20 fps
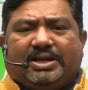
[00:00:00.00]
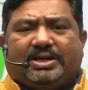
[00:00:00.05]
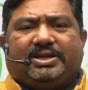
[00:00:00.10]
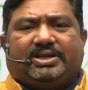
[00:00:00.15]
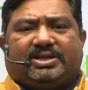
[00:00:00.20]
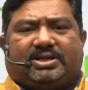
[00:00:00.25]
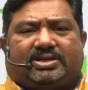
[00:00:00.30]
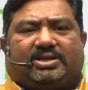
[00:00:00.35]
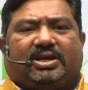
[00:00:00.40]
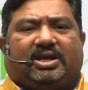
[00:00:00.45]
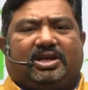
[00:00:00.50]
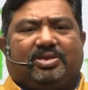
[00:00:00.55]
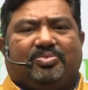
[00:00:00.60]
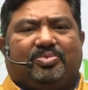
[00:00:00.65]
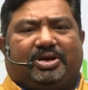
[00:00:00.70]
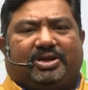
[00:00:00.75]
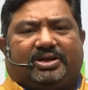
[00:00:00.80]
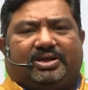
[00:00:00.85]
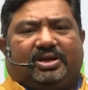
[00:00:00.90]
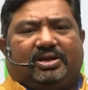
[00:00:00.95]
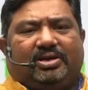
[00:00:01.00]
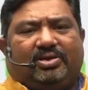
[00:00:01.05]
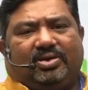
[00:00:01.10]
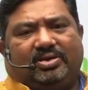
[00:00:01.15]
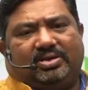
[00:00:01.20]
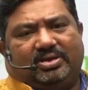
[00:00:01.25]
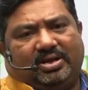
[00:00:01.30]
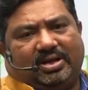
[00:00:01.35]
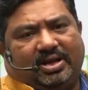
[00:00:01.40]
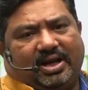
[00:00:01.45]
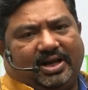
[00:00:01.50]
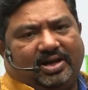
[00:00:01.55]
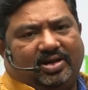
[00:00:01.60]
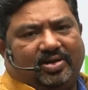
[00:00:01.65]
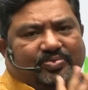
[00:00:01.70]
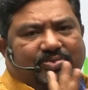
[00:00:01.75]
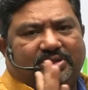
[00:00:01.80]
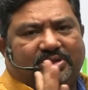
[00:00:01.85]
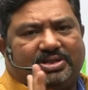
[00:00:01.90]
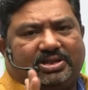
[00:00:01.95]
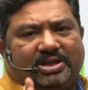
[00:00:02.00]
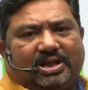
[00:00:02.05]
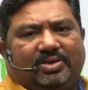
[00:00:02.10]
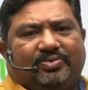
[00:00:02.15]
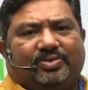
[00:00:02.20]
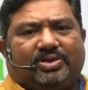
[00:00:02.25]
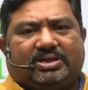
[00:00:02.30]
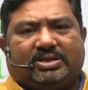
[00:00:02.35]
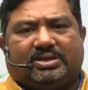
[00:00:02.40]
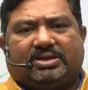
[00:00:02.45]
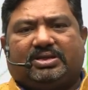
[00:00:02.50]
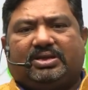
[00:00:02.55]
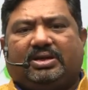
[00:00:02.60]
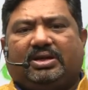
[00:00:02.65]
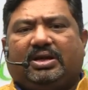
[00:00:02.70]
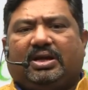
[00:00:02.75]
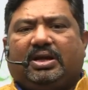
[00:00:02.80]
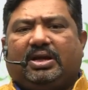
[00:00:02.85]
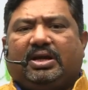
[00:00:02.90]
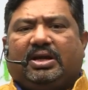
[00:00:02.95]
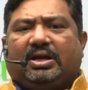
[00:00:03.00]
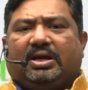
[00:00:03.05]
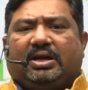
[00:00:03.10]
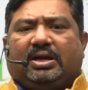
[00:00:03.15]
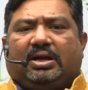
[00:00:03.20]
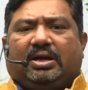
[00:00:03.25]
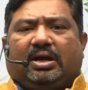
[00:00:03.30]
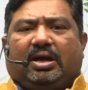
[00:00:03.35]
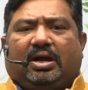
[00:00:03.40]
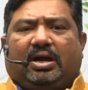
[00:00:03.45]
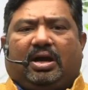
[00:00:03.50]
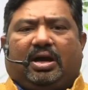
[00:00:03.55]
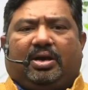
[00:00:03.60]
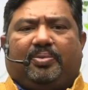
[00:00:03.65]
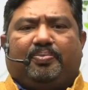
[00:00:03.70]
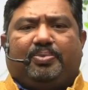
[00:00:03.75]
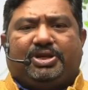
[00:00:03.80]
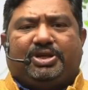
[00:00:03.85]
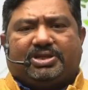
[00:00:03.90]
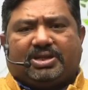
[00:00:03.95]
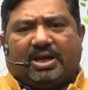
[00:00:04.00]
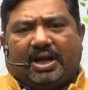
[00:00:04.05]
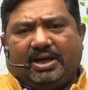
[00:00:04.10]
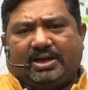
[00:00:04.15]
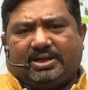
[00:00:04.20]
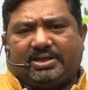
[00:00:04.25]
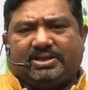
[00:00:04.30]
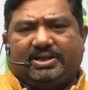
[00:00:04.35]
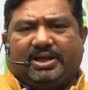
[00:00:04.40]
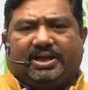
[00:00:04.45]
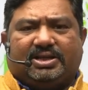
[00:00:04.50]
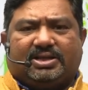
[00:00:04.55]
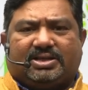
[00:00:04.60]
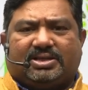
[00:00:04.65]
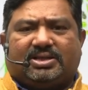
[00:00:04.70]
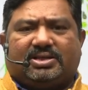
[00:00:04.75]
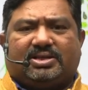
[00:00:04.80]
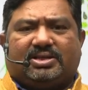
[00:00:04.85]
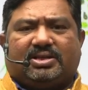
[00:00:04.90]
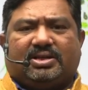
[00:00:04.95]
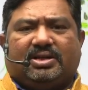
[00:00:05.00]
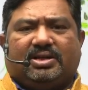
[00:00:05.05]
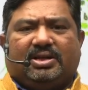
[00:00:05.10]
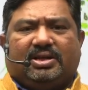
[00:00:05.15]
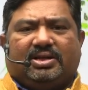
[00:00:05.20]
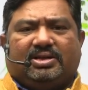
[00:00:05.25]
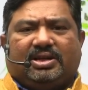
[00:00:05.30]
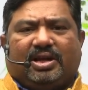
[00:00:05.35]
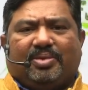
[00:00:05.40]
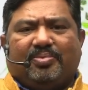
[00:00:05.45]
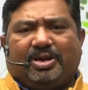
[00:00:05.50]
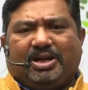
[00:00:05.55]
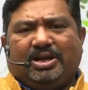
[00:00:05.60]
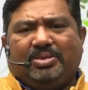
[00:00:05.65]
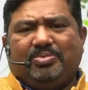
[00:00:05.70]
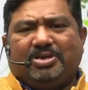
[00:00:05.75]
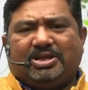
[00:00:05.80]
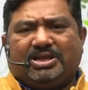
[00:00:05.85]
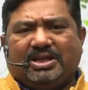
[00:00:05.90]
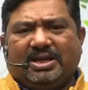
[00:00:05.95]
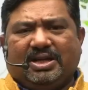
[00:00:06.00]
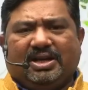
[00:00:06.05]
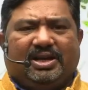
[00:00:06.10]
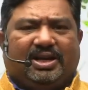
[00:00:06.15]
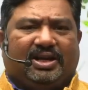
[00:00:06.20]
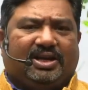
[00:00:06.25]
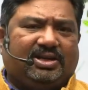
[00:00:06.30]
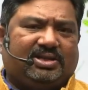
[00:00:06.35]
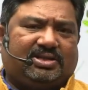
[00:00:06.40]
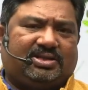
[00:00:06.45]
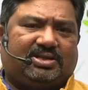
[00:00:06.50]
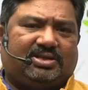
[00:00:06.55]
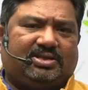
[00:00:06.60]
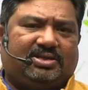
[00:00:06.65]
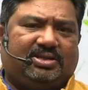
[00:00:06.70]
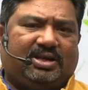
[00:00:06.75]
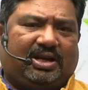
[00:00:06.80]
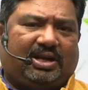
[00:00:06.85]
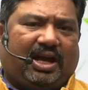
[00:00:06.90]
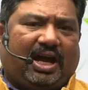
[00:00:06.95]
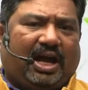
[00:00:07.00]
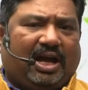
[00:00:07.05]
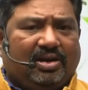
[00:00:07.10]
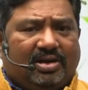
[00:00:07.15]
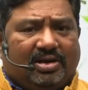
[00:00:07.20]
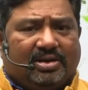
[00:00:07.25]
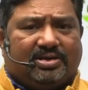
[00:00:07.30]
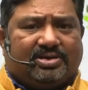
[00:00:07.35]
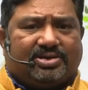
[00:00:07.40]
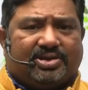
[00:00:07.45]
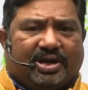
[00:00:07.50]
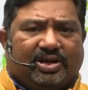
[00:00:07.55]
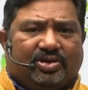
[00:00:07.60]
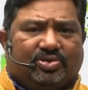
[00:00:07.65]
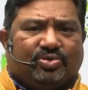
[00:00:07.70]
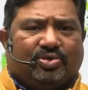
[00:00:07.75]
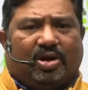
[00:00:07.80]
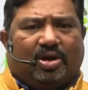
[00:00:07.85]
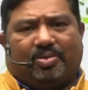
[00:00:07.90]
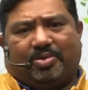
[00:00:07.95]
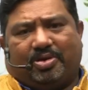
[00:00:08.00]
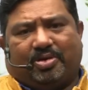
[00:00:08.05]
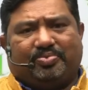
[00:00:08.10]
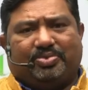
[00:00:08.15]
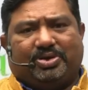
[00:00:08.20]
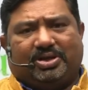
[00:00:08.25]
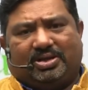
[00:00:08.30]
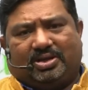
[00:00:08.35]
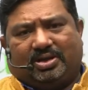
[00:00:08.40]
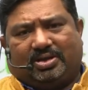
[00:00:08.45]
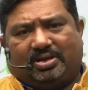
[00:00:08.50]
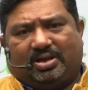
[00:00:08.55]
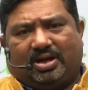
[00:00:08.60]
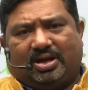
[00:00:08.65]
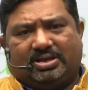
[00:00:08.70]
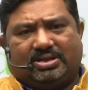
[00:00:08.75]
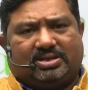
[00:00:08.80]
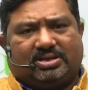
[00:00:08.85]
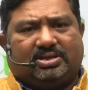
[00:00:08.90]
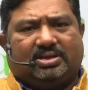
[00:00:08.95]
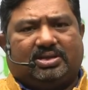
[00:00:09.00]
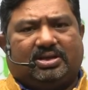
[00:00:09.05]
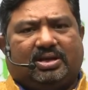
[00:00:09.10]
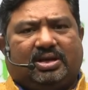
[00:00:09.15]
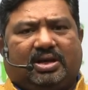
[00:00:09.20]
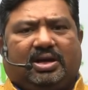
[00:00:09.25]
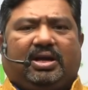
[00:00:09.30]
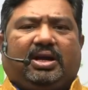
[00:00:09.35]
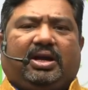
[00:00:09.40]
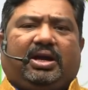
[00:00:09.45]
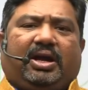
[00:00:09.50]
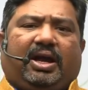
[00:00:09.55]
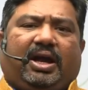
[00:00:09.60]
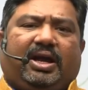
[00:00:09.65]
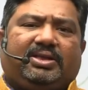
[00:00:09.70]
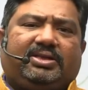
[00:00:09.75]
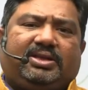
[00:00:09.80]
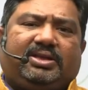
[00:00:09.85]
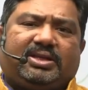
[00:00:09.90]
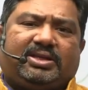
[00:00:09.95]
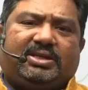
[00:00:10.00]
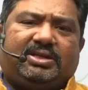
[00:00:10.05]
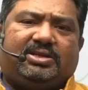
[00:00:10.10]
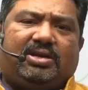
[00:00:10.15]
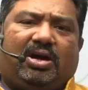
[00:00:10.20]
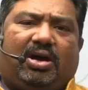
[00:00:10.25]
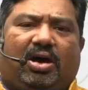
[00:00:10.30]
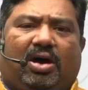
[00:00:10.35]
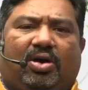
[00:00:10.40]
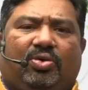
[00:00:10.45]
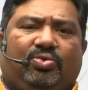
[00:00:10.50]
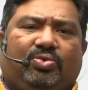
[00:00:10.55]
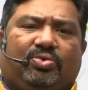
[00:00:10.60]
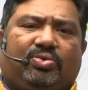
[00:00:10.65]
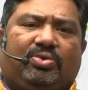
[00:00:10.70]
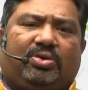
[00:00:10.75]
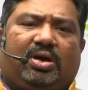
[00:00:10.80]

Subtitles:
study material on the line of this syllabus. Besides this, there are many missing links that I'll try to cover up in the class, and this is how